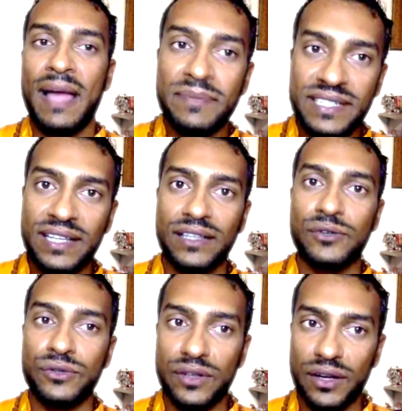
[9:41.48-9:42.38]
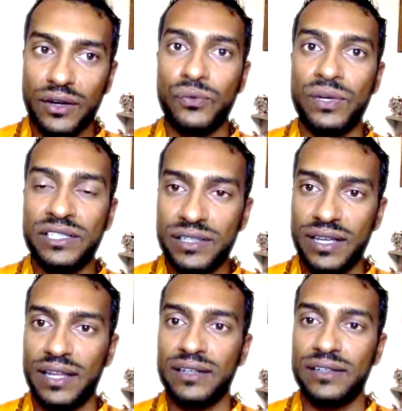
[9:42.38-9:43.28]
emptying, who wish
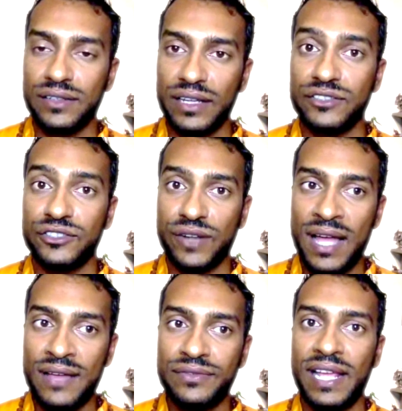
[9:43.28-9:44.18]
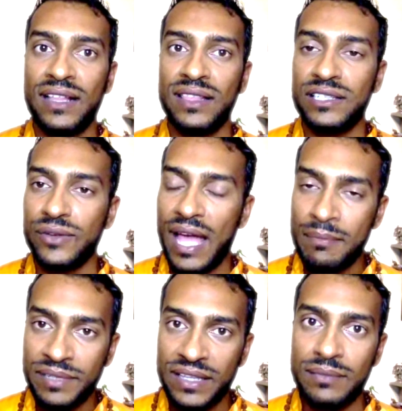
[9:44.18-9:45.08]
and strive daily to
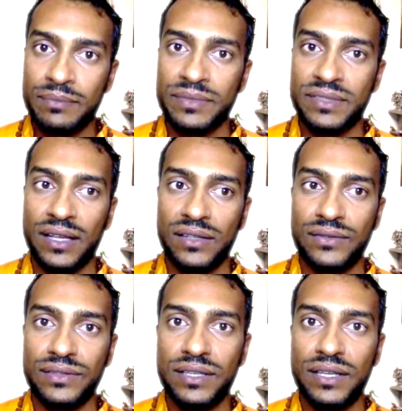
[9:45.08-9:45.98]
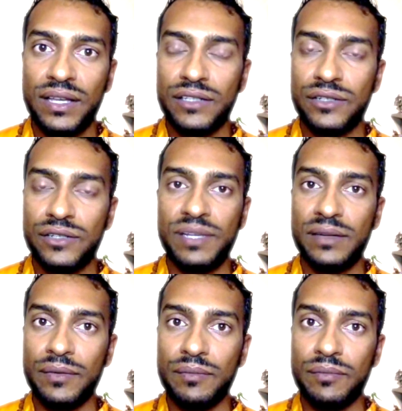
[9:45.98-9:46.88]
empty themselves, to
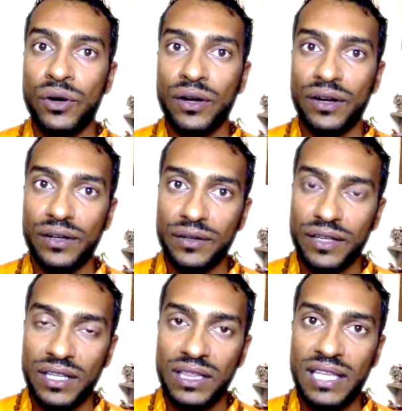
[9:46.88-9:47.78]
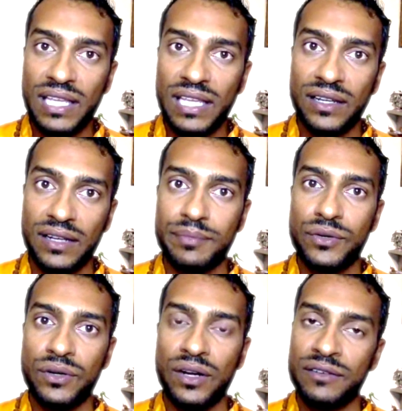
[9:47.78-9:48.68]
be more clean and
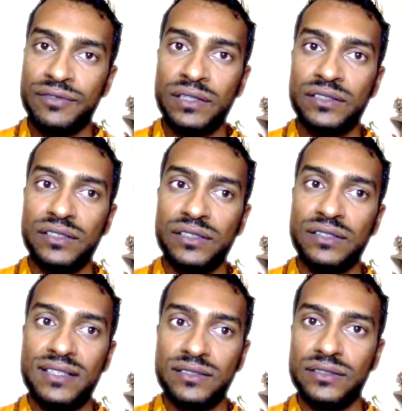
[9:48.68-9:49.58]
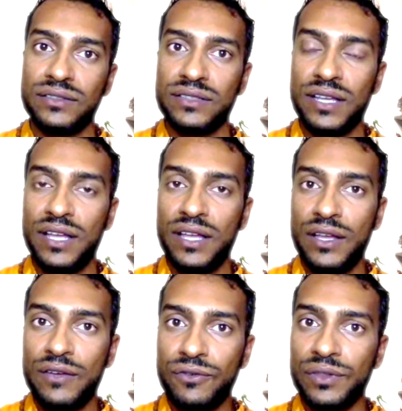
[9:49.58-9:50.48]
pure, unfiltered vessels
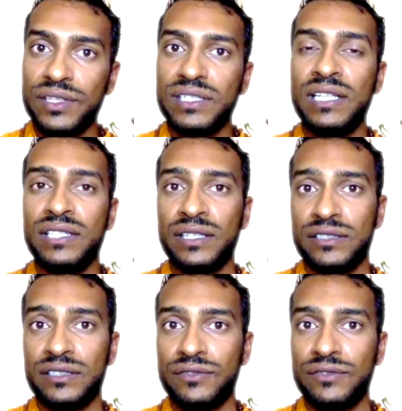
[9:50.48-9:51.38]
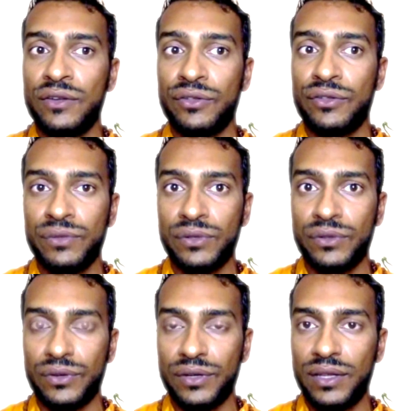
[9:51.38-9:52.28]
for the teachings to flow
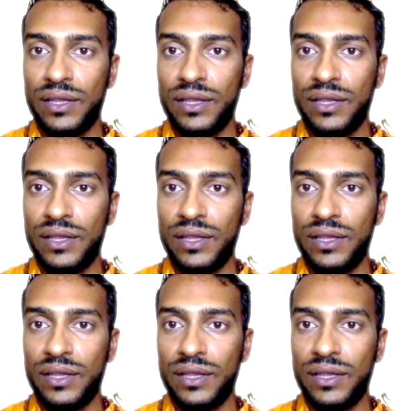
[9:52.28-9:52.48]
through.